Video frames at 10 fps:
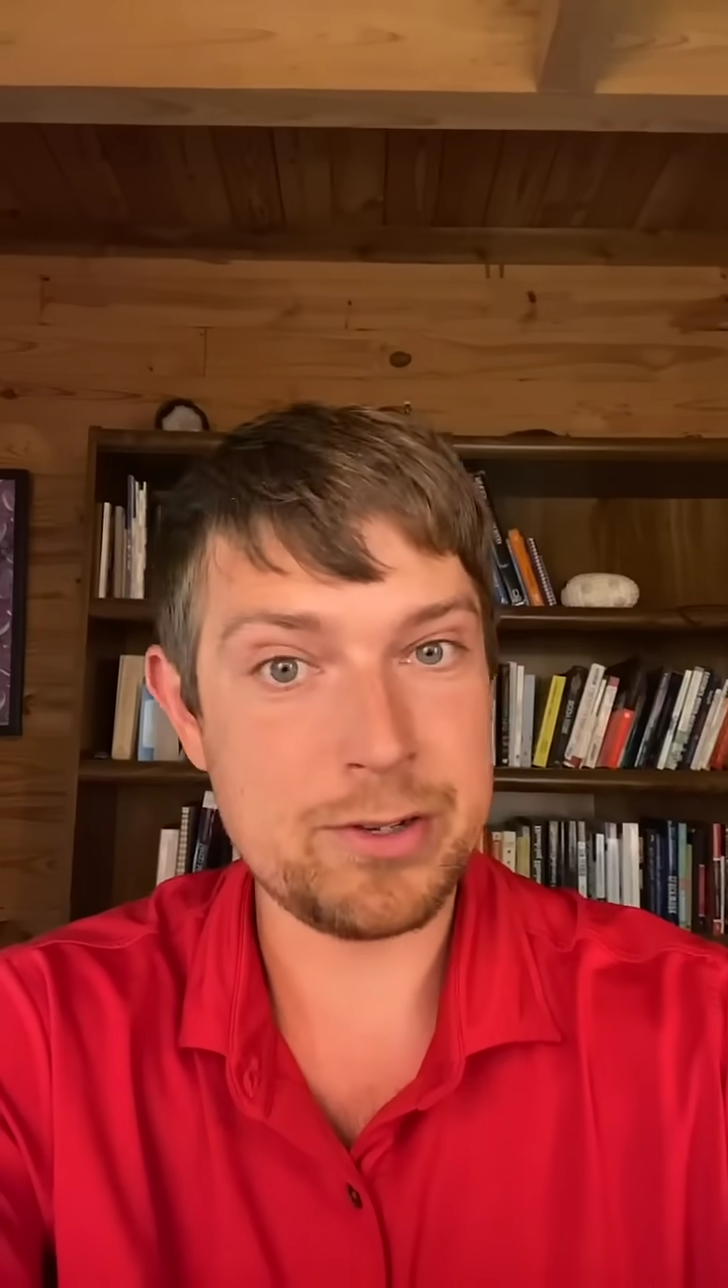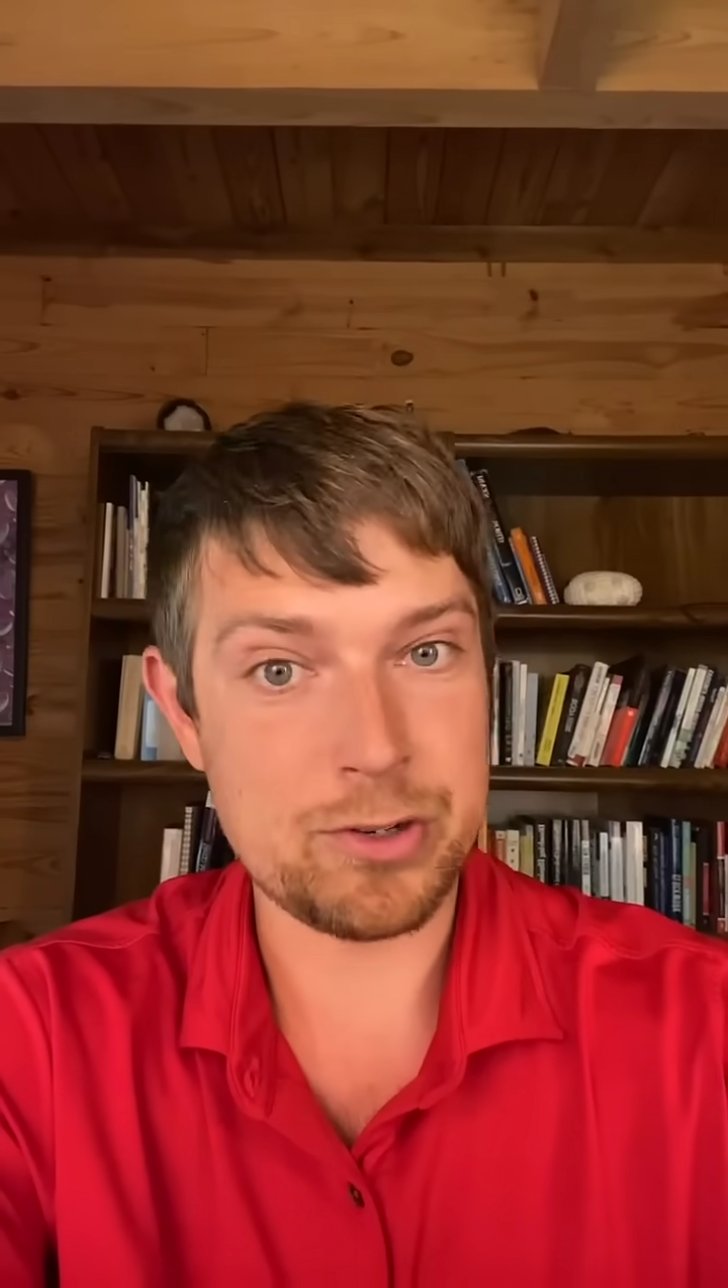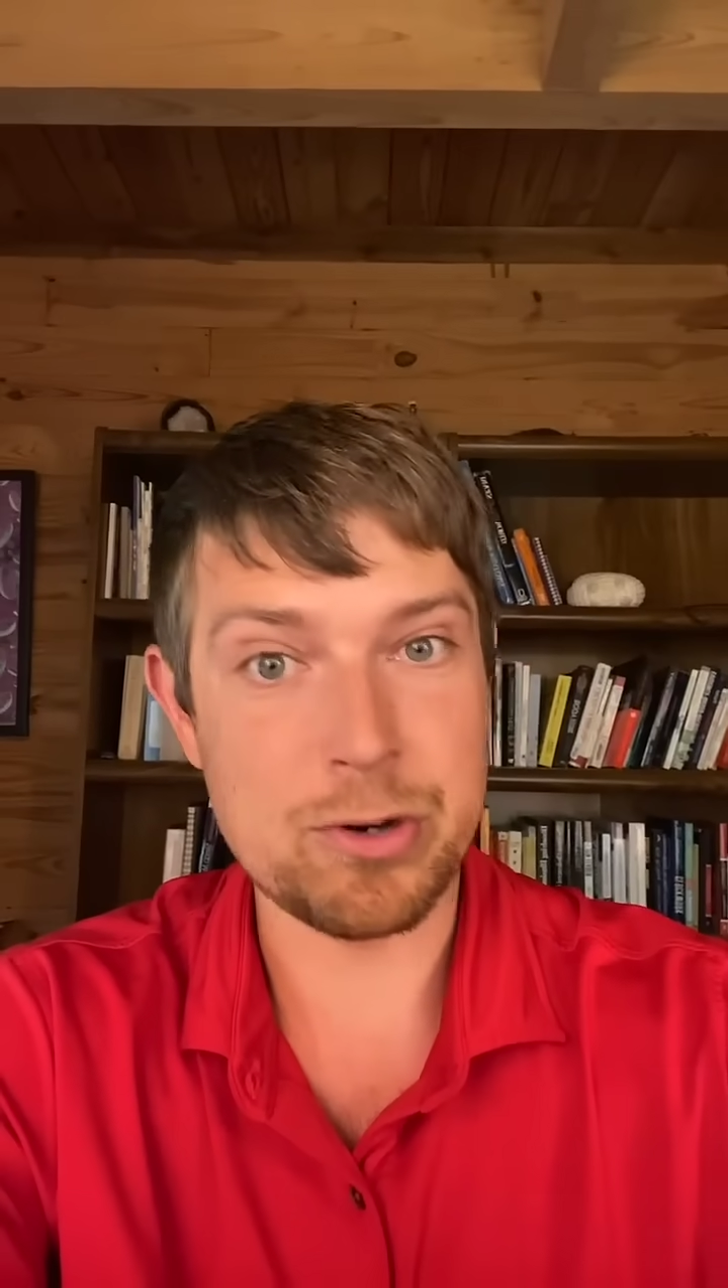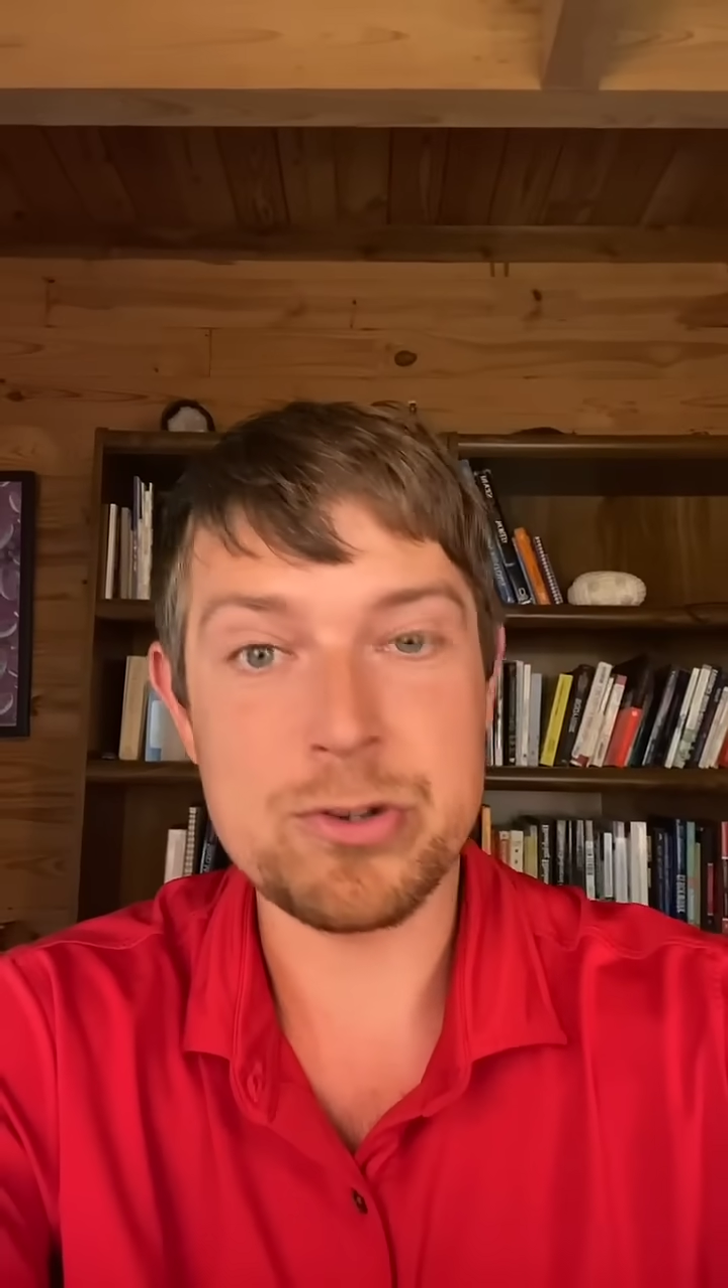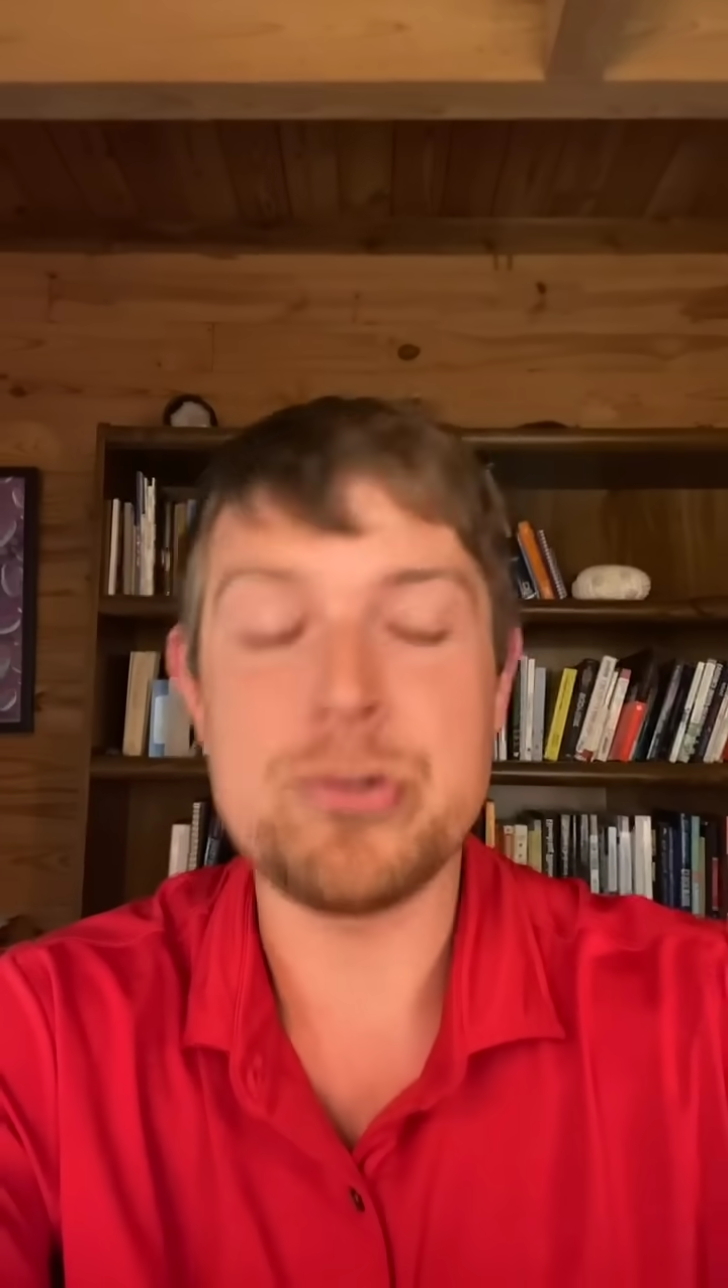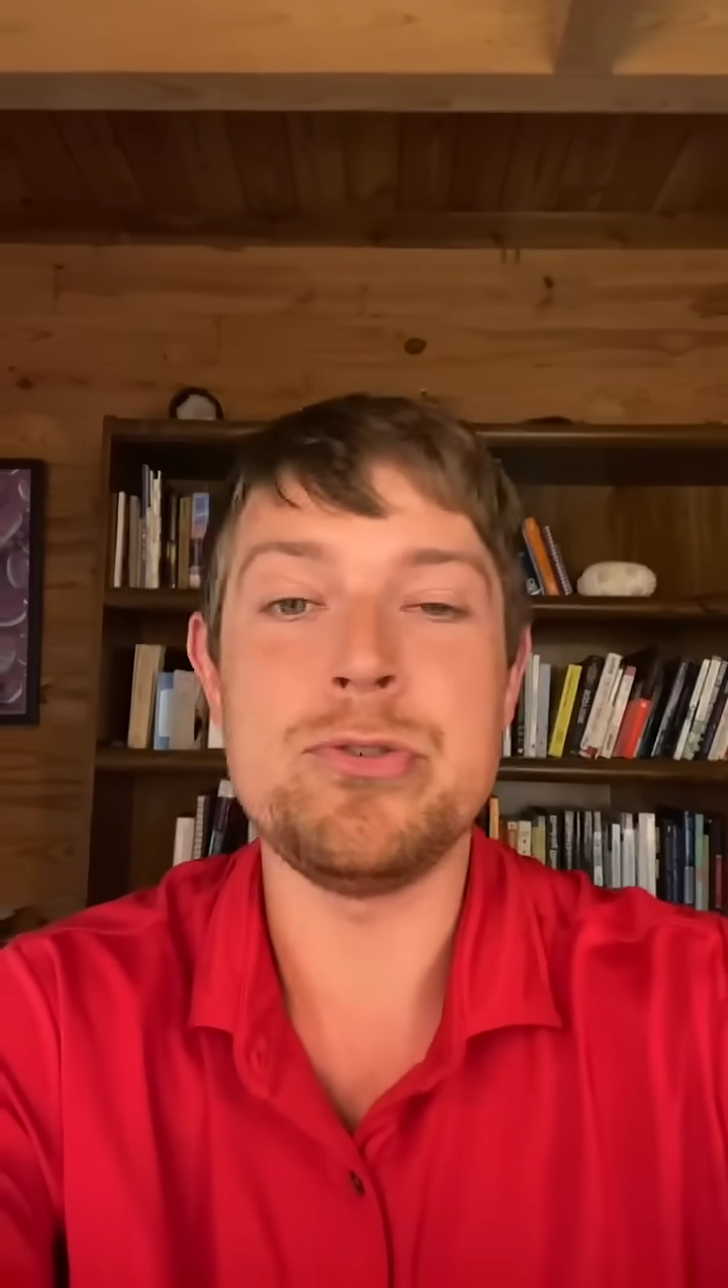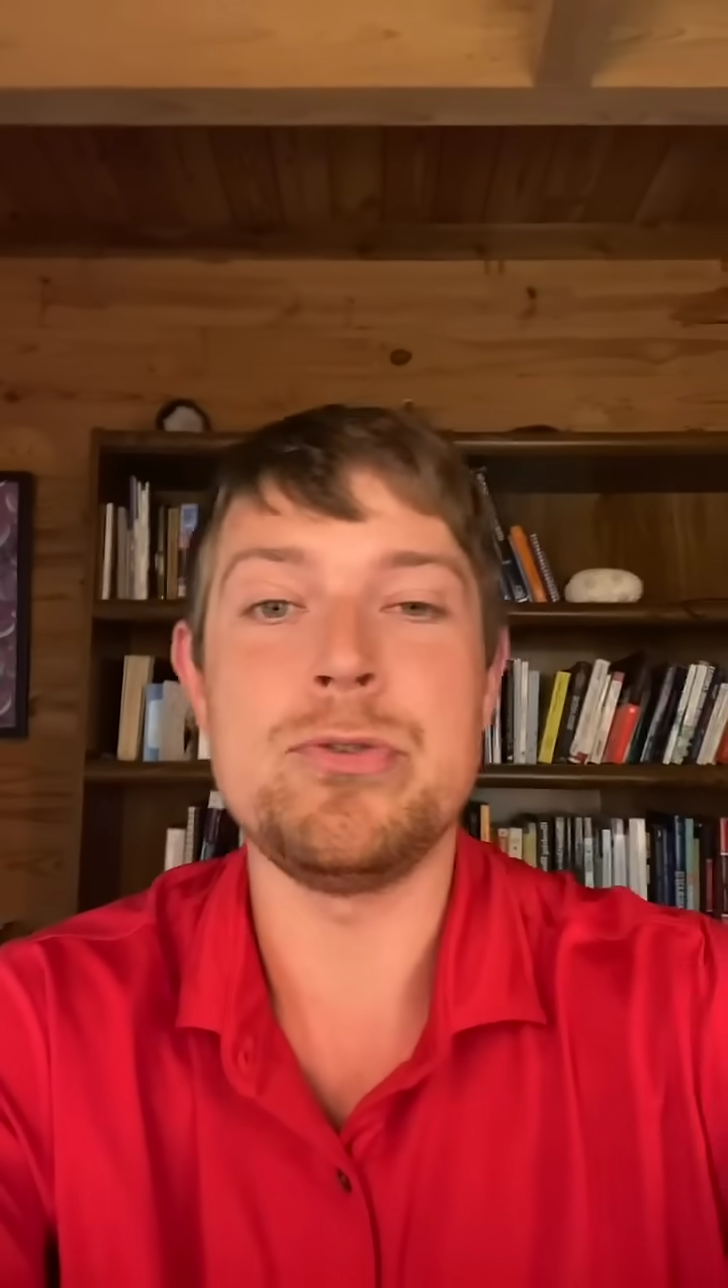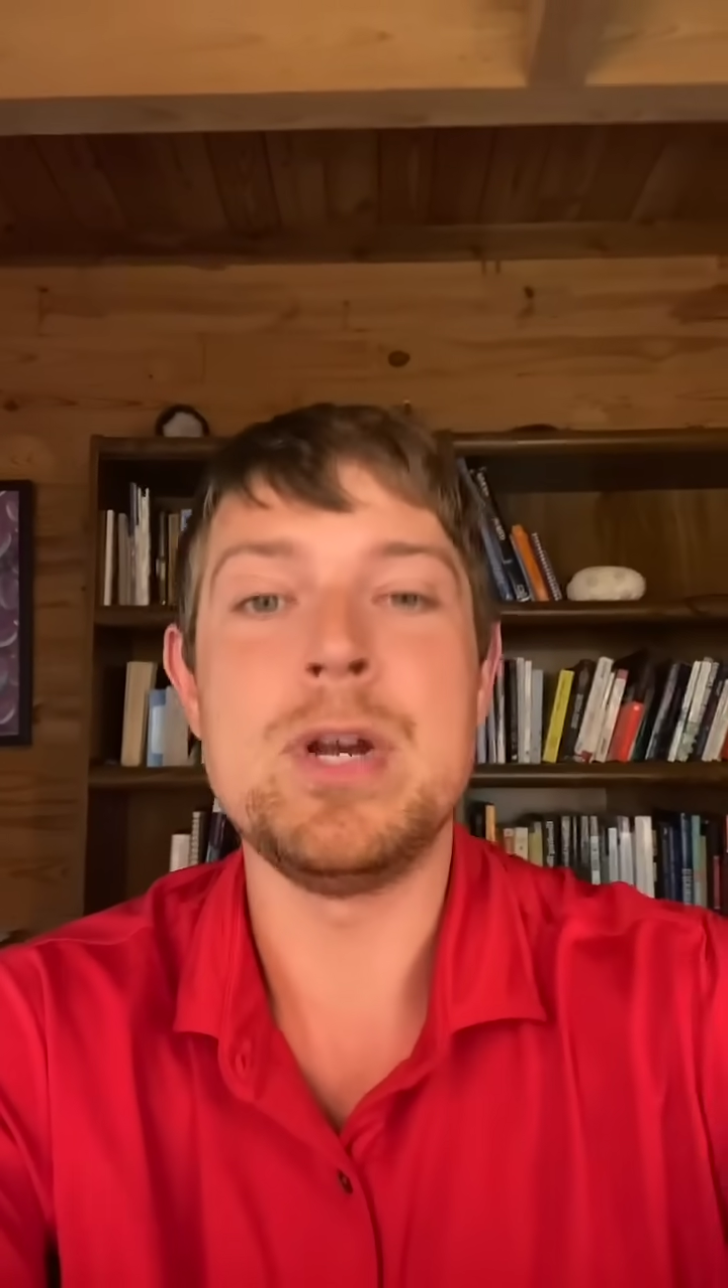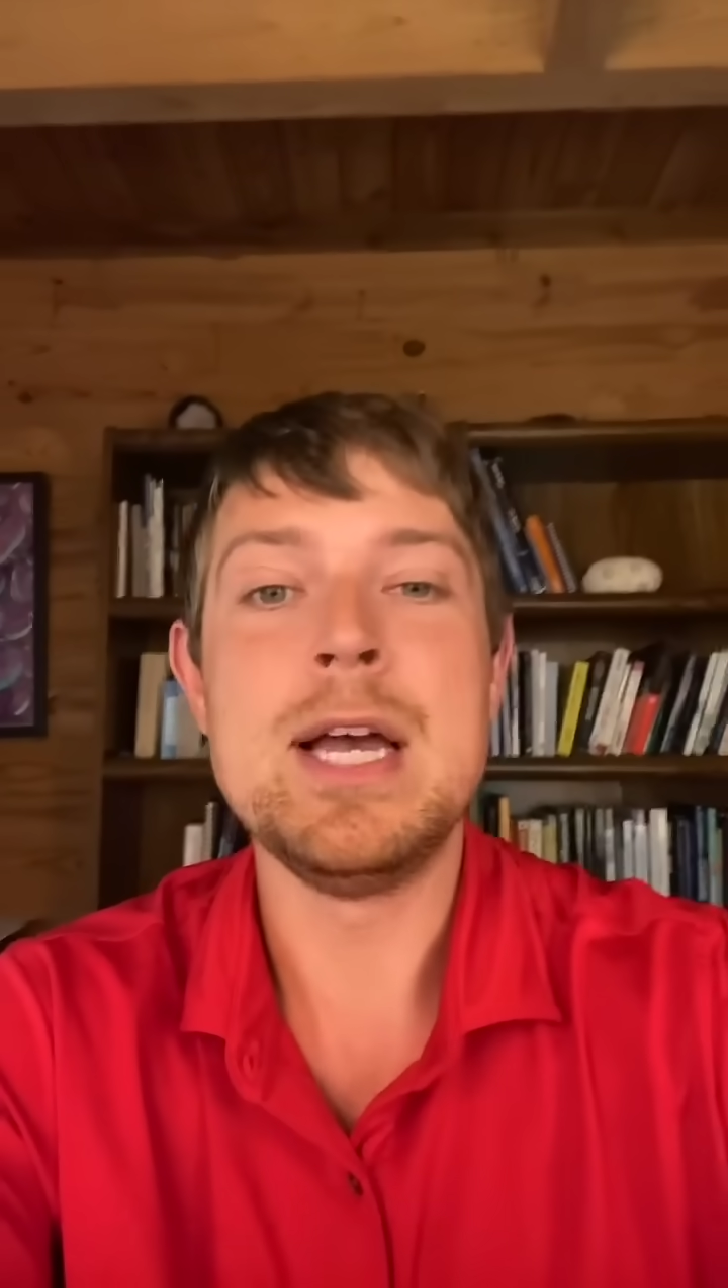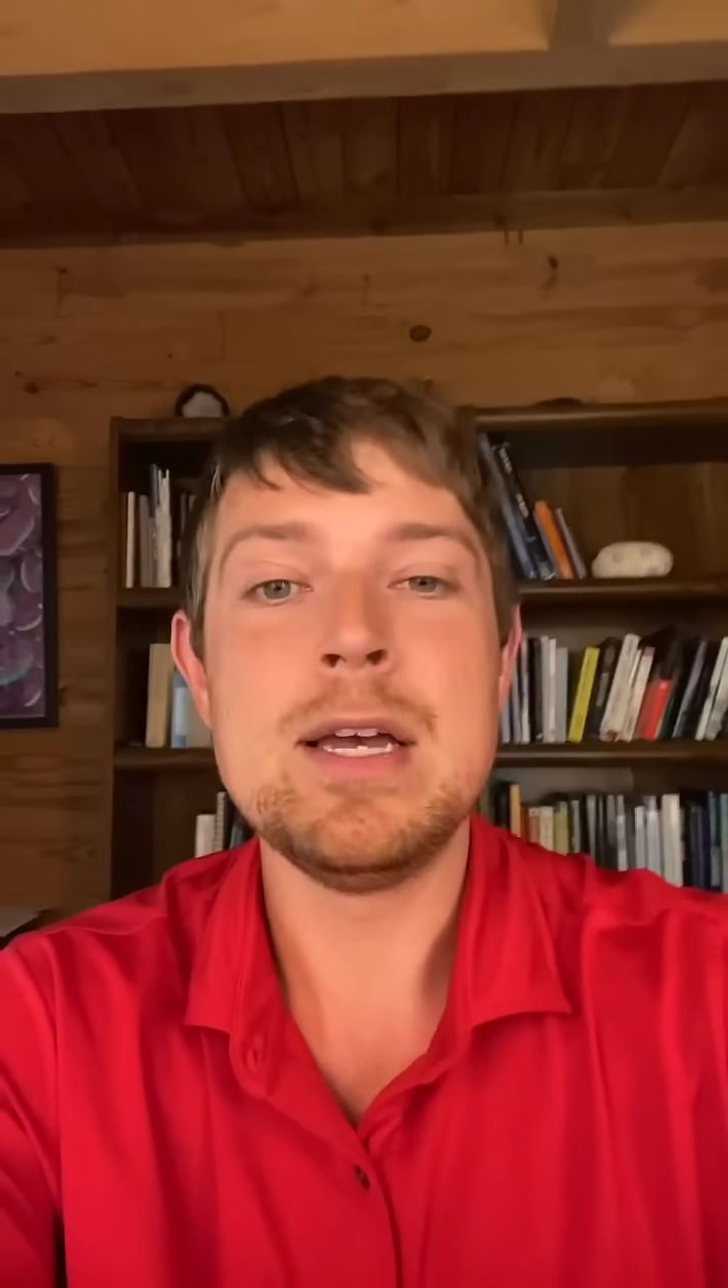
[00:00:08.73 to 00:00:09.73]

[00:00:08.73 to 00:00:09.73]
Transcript: start to